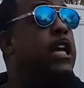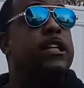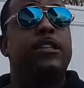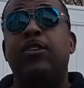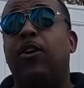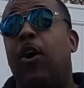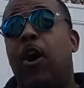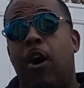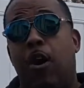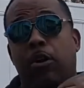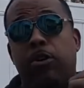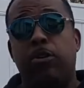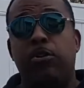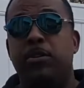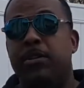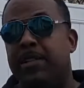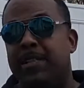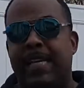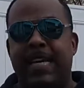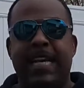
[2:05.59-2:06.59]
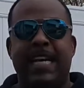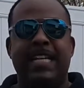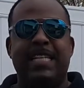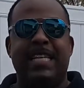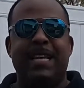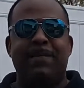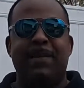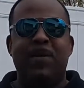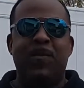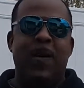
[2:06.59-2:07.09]
So all you little kids
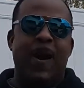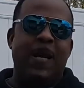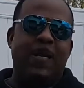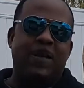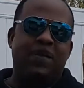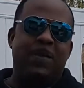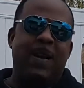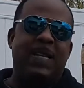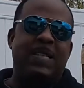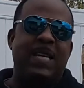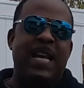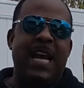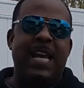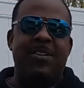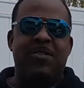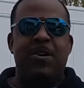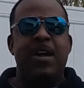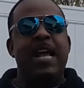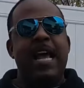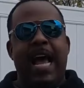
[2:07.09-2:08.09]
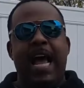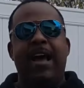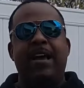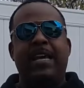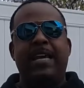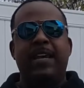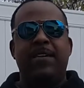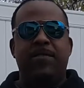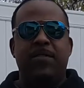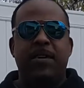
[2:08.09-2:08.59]
that be watching my channel,
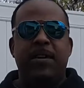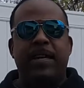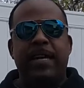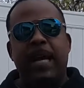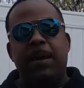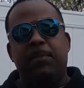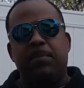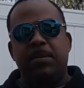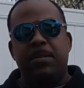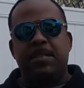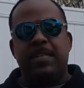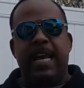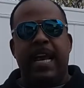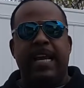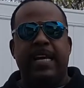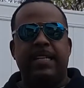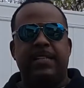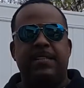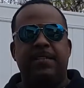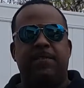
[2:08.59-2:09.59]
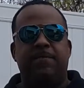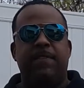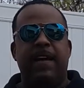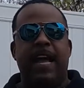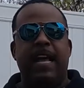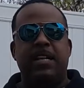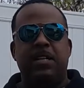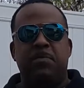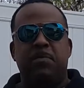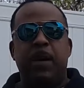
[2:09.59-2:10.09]
I'll give you a couple seconds to
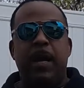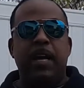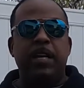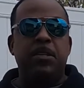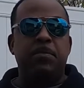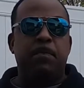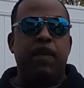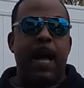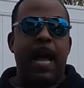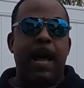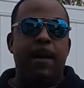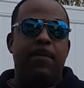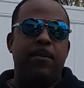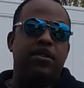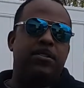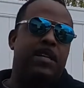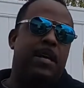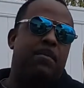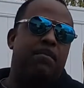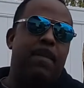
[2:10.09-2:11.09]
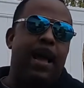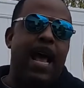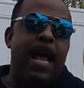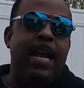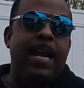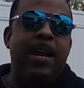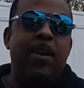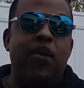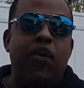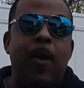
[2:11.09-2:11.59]
find SpongeBob or
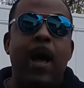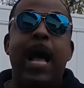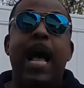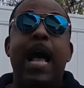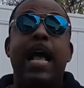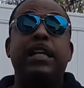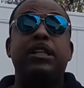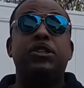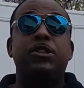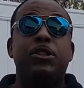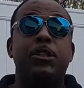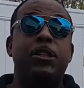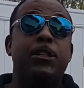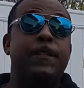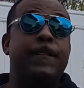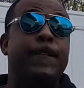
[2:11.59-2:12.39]
somebody to watch.